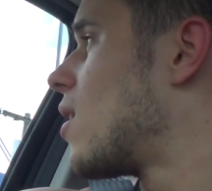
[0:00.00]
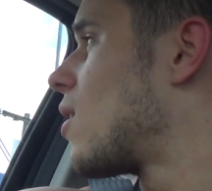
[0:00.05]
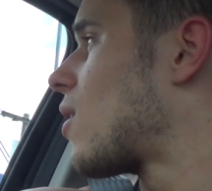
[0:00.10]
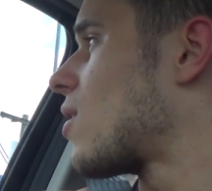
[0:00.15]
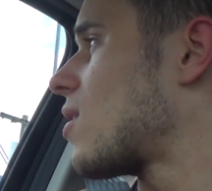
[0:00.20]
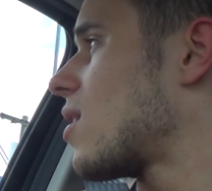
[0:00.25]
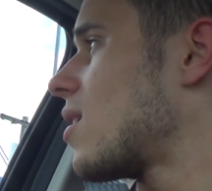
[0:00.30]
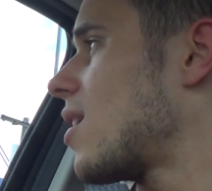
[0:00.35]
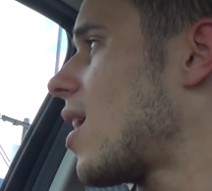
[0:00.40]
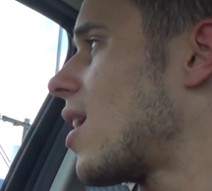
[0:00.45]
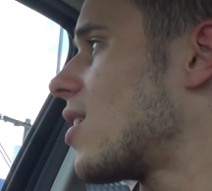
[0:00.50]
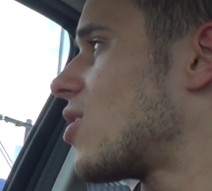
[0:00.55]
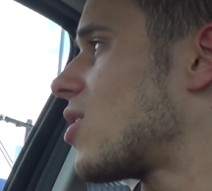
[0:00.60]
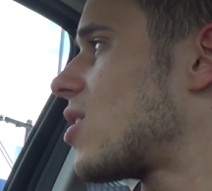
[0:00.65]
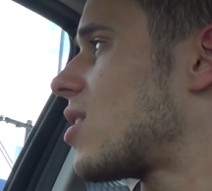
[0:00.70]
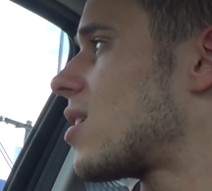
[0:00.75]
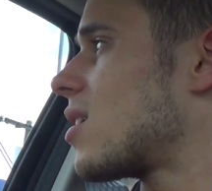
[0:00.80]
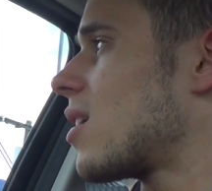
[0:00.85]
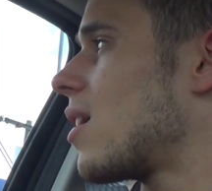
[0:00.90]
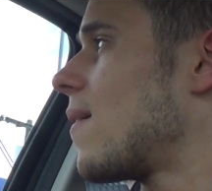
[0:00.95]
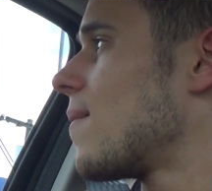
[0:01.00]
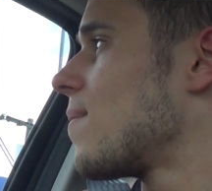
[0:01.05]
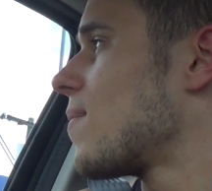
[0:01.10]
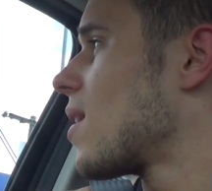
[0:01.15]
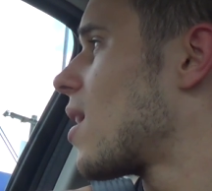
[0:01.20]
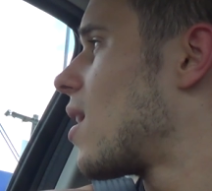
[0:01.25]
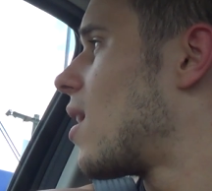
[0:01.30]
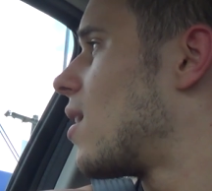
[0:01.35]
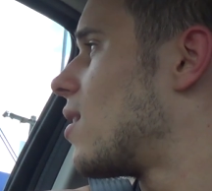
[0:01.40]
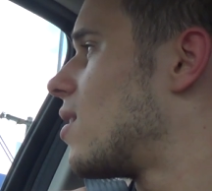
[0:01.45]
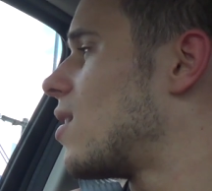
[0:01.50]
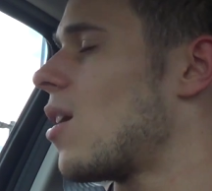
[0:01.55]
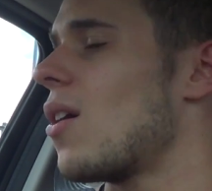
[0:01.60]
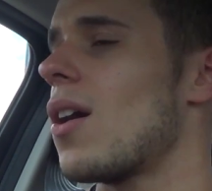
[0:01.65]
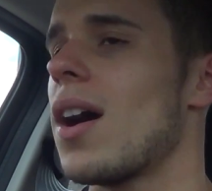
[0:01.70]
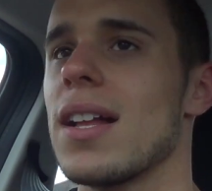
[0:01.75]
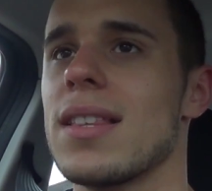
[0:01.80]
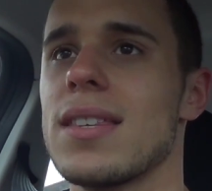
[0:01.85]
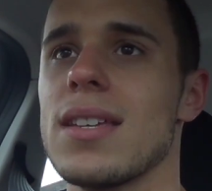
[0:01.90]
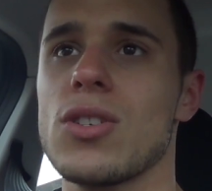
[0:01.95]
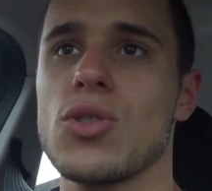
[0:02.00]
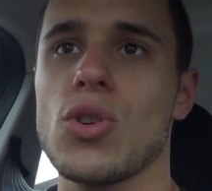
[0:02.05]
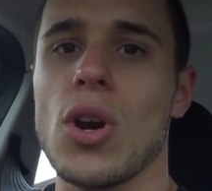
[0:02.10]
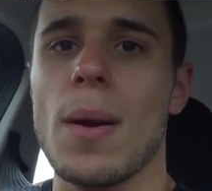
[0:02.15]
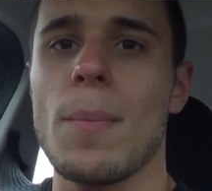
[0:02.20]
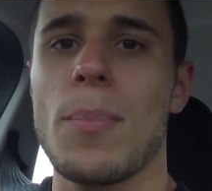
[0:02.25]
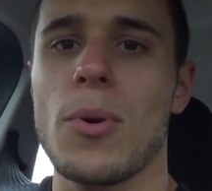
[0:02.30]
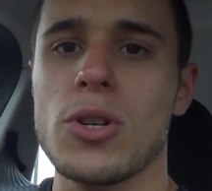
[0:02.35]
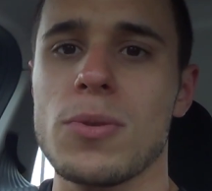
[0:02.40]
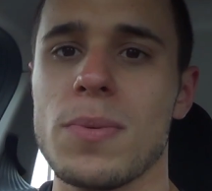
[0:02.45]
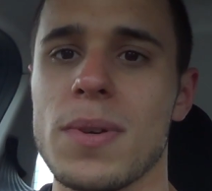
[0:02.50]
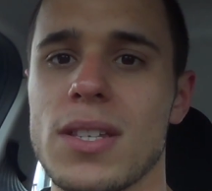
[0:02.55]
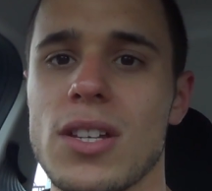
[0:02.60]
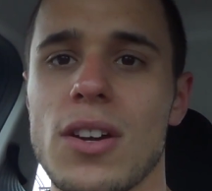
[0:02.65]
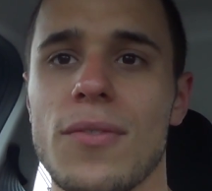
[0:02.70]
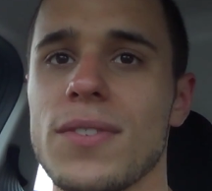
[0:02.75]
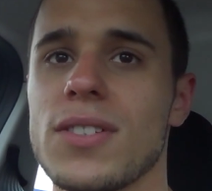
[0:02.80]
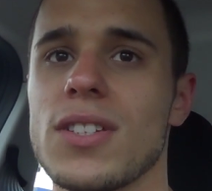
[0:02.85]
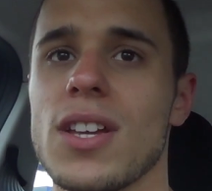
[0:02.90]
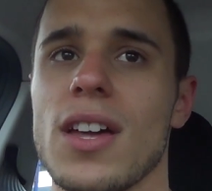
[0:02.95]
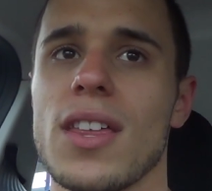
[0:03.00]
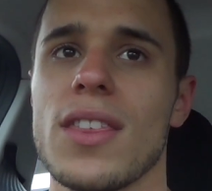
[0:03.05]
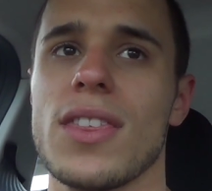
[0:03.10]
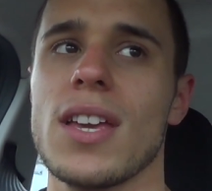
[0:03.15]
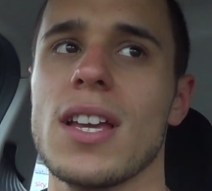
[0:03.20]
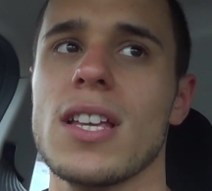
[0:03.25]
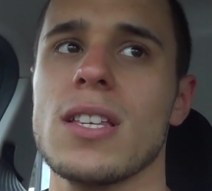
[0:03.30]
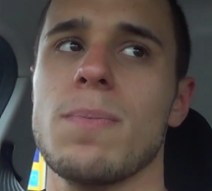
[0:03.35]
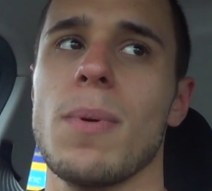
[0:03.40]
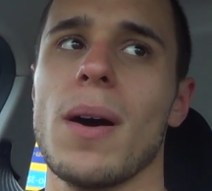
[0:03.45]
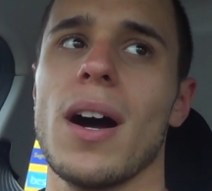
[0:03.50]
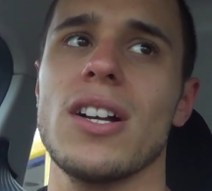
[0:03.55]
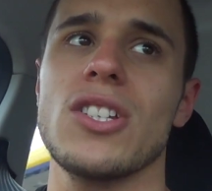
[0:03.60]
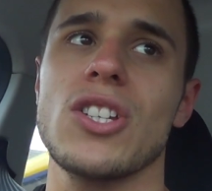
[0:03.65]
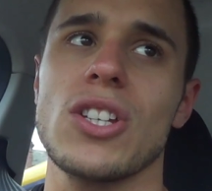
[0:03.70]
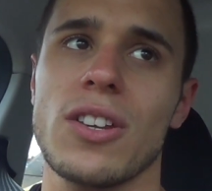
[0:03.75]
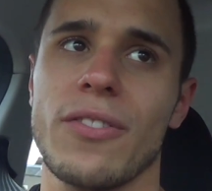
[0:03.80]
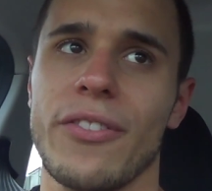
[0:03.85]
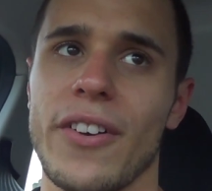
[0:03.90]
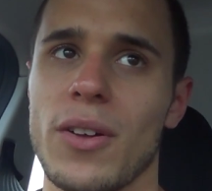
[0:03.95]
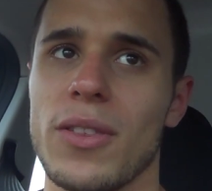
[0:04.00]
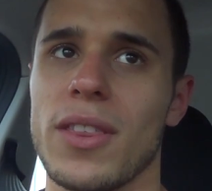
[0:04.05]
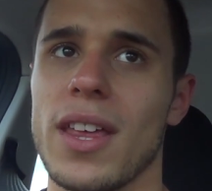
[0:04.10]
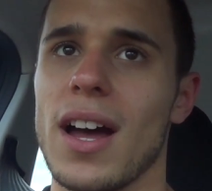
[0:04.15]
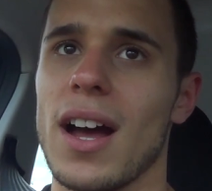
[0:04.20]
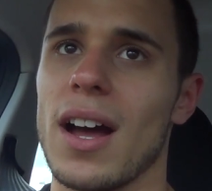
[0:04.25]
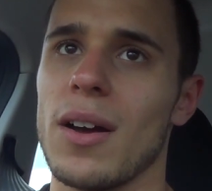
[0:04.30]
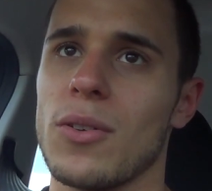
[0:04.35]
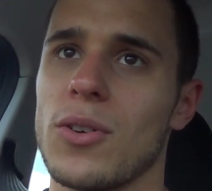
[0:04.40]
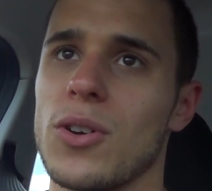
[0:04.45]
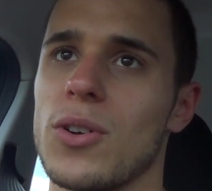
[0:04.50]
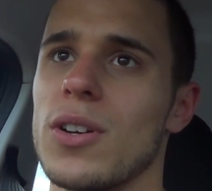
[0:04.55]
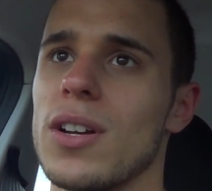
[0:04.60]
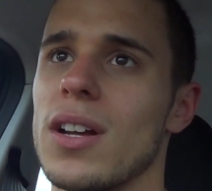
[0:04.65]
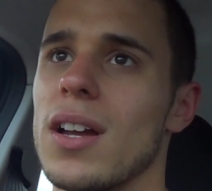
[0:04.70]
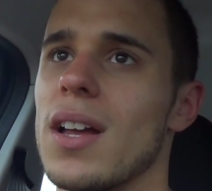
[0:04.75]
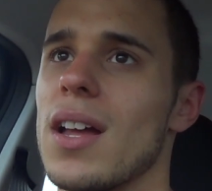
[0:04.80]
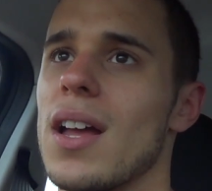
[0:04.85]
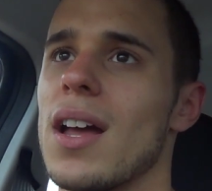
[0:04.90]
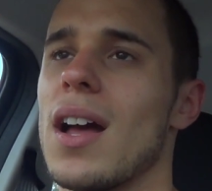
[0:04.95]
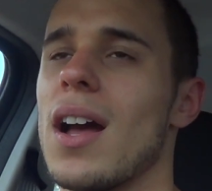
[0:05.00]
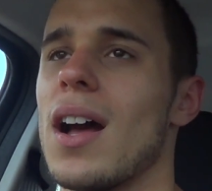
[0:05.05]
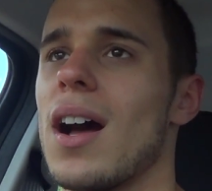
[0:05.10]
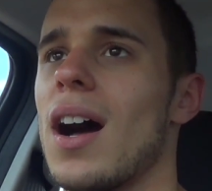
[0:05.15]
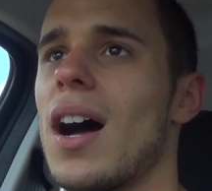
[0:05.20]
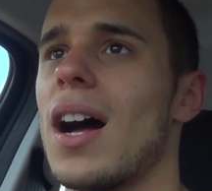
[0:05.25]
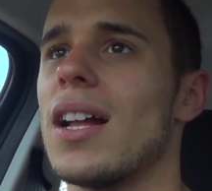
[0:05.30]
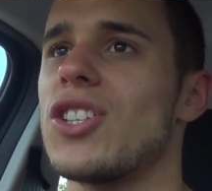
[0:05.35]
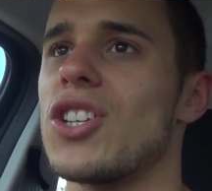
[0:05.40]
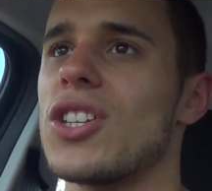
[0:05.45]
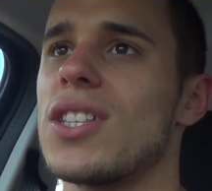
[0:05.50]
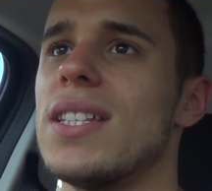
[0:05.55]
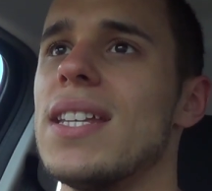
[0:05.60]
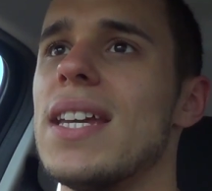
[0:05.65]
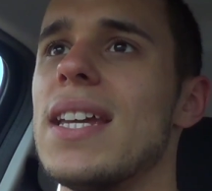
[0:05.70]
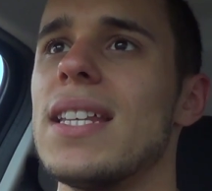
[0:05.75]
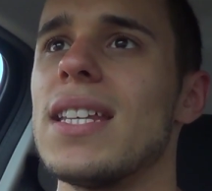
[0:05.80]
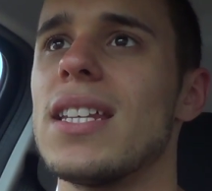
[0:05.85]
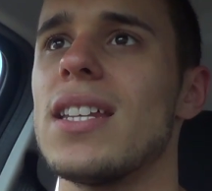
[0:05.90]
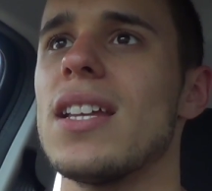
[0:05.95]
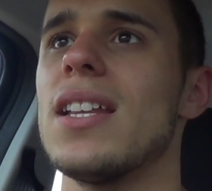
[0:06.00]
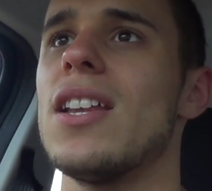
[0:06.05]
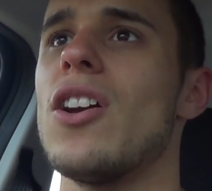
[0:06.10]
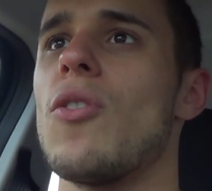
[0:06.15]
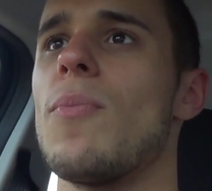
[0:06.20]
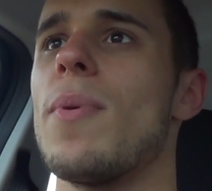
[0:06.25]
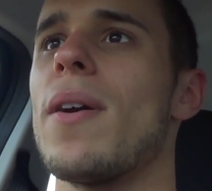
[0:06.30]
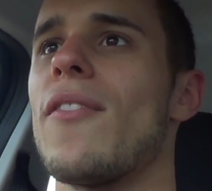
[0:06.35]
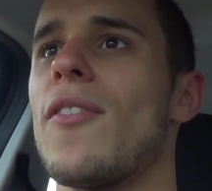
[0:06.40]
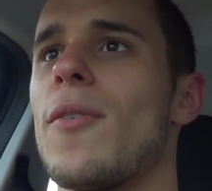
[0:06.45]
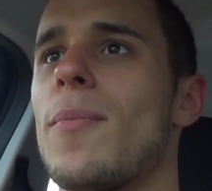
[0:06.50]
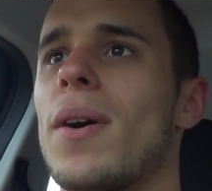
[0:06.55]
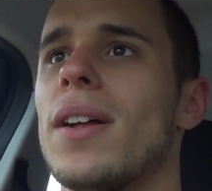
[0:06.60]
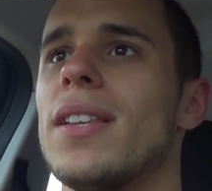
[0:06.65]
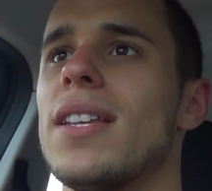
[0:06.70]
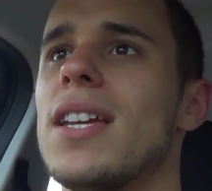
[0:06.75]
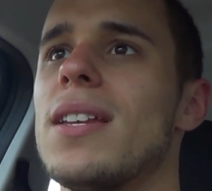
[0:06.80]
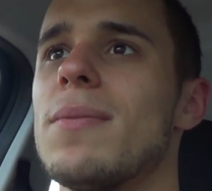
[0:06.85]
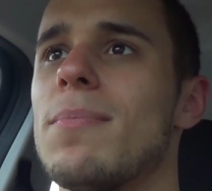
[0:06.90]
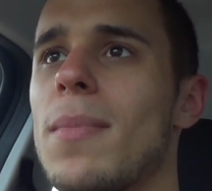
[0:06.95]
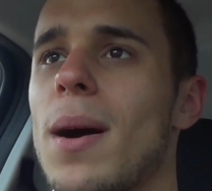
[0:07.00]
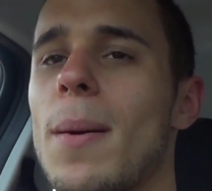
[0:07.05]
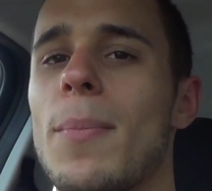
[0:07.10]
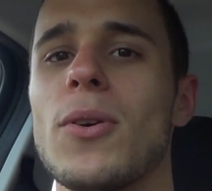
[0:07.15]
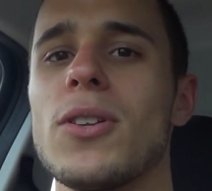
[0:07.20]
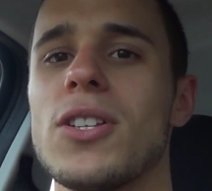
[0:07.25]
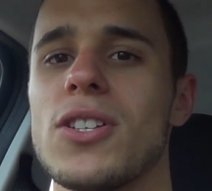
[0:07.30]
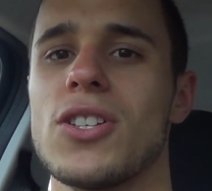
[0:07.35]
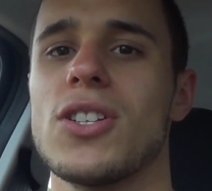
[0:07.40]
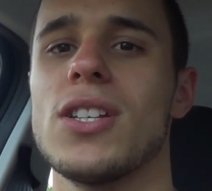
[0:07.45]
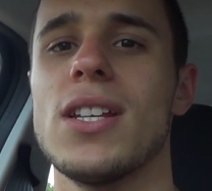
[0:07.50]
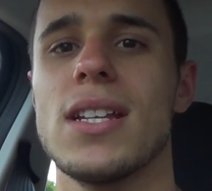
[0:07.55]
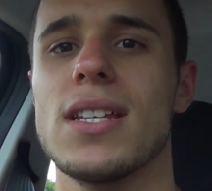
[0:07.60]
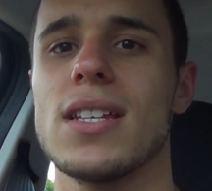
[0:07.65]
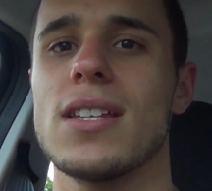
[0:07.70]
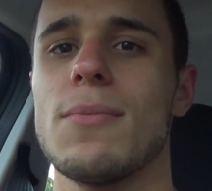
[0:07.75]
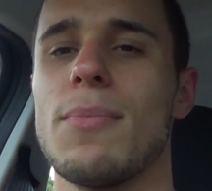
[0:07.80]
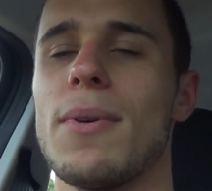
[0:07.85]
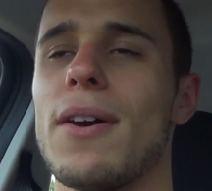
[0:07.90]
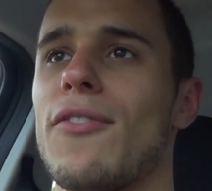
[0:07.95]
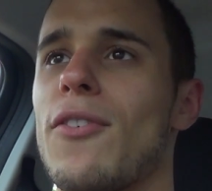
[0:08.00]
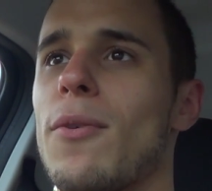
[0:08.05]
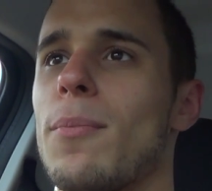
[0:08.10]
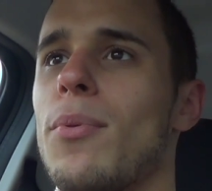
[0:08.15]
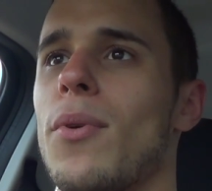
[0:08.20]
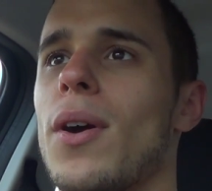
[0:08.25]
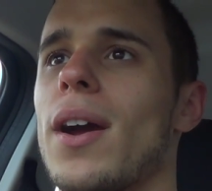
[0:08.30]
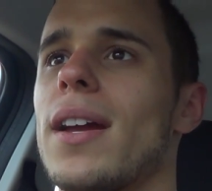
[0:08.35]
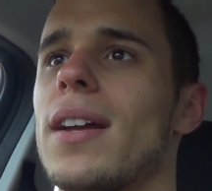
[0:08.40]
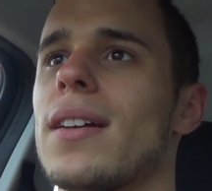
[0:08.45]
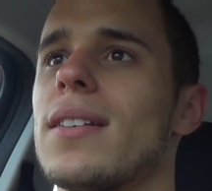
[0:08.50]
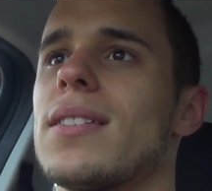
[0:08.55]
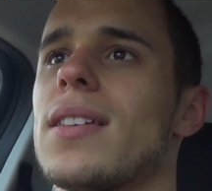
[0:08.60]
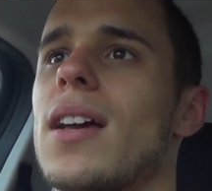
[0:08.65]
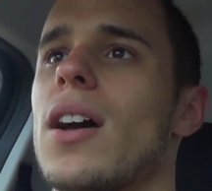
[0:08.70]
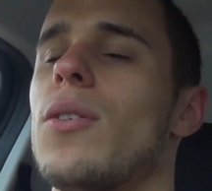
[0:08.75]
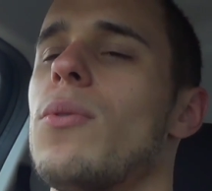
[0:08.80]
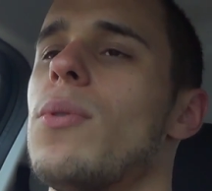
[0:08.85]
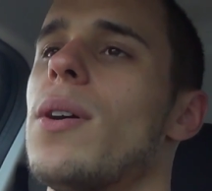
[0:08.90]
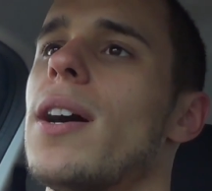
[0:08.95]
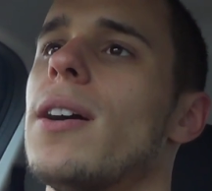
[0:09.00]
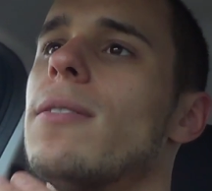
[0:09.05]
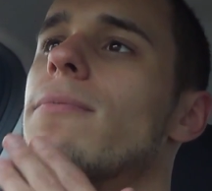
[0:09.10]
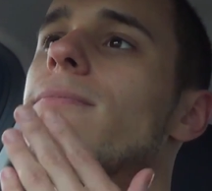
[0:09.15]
Because I just, you know, I did try and push myself in certain things, but I just felt that I just needed a little bit of my body just needed a bit of a break. So,